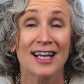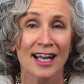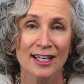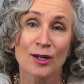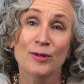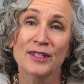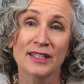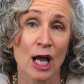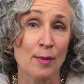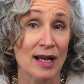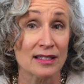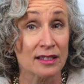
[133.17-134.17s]
Diagnosing
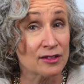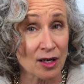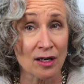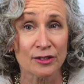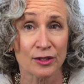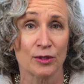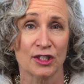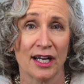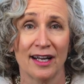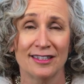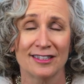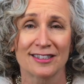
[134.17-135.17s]
MS has also
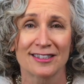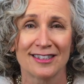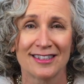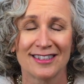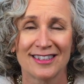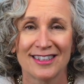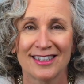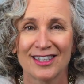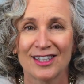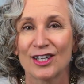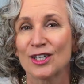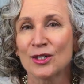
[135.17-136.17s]
changed.
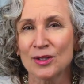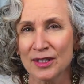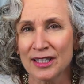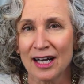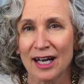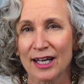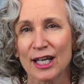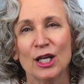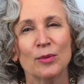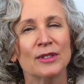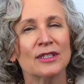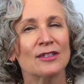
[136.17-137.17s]
Early on,
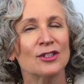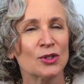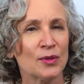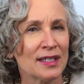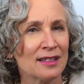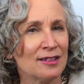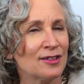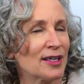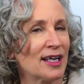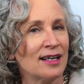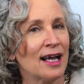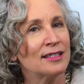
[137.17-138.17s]
it was strictly
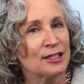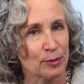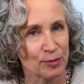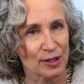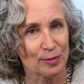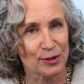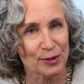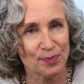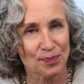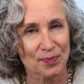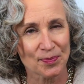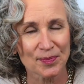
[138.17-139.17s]
looking at symptoms.
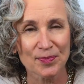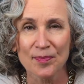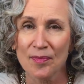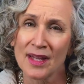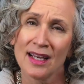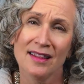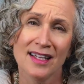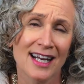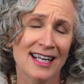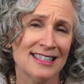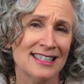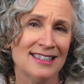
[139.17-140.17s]
In the
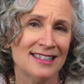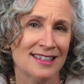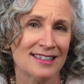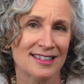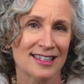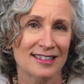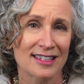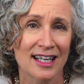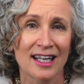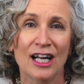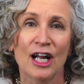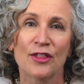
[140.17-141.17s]
1960s,
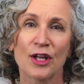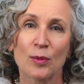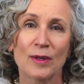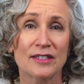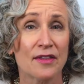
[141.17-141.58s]
there